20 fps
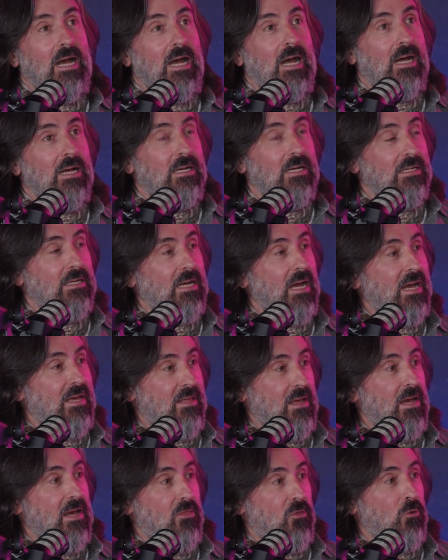
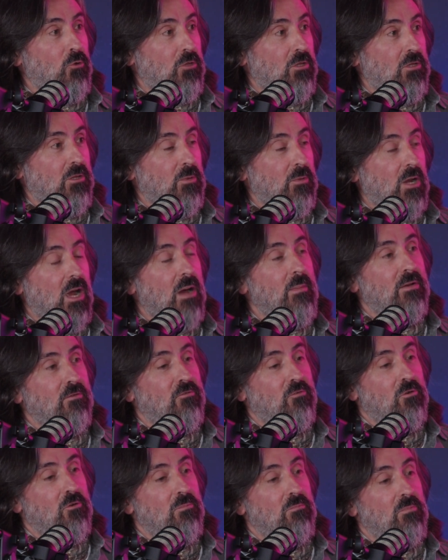I thought that they were coming
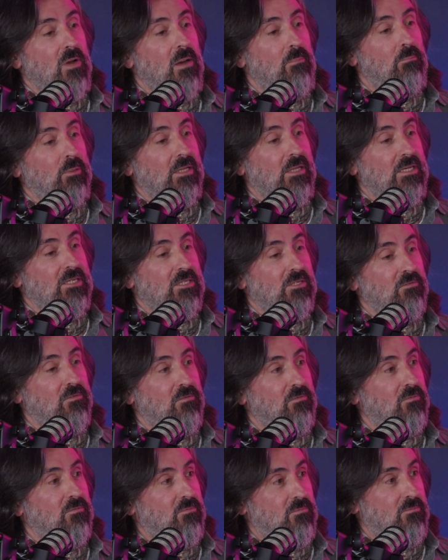from a place
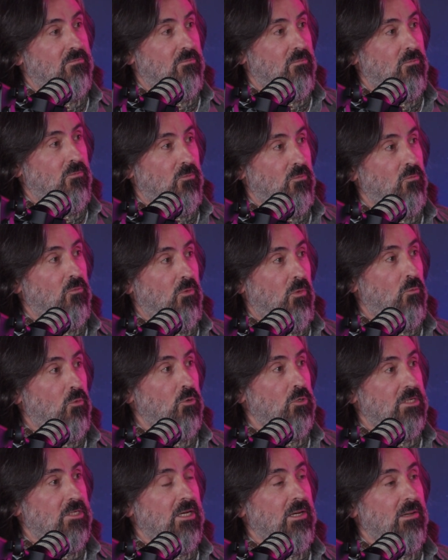of
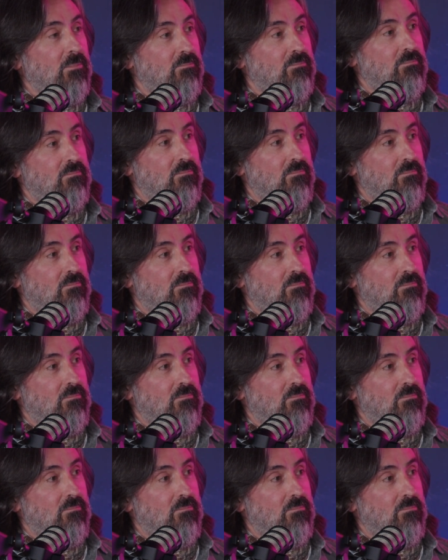wanting a